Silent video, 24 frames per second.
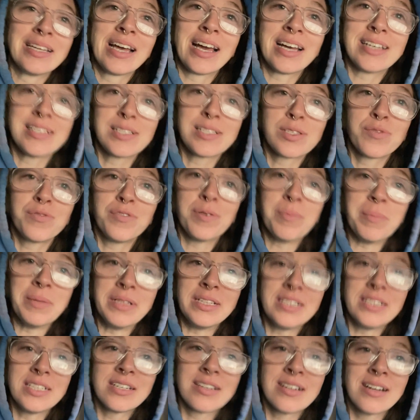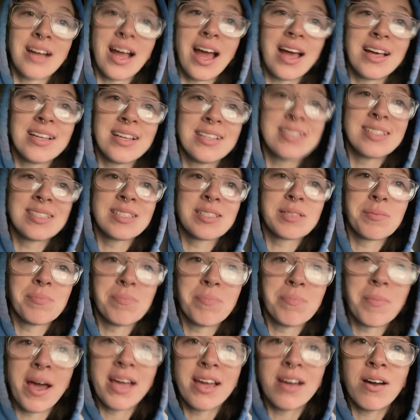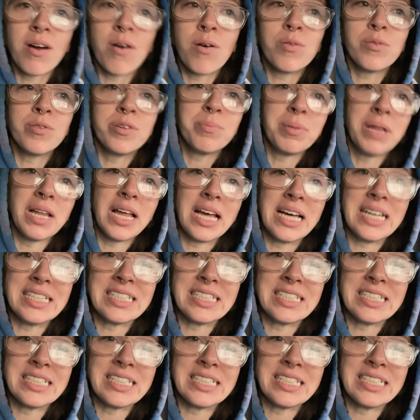as familiar as my own blood